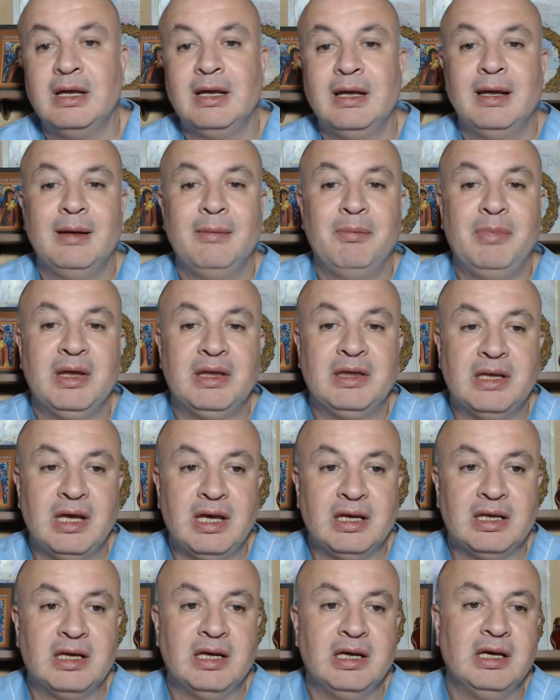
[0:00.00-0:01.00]

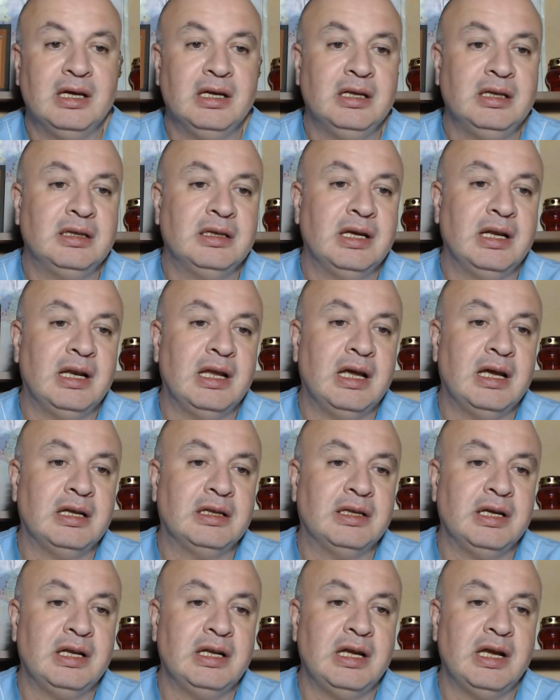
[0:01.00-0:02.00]
petechia,
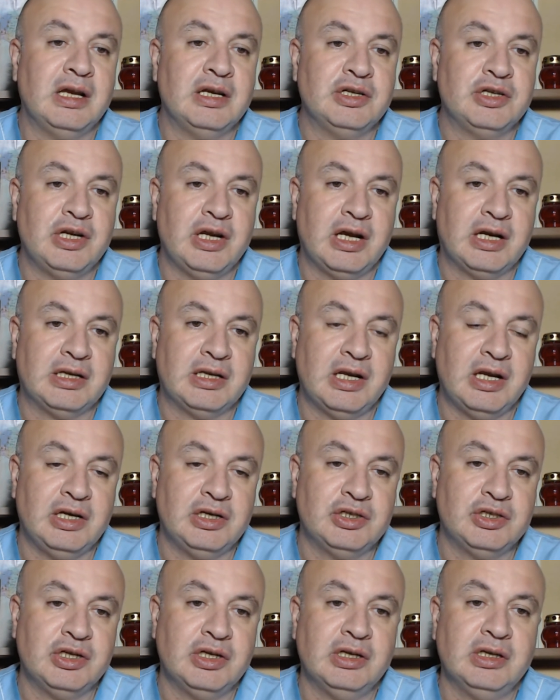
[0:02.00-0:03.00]

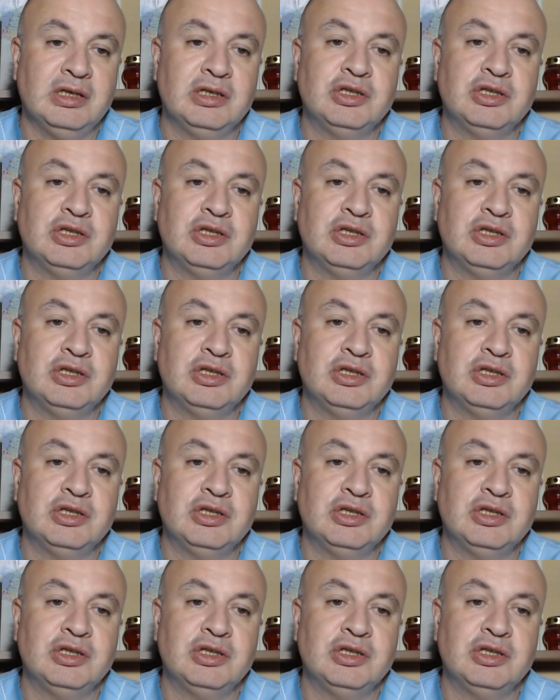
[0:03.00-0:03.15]
telangiectasia,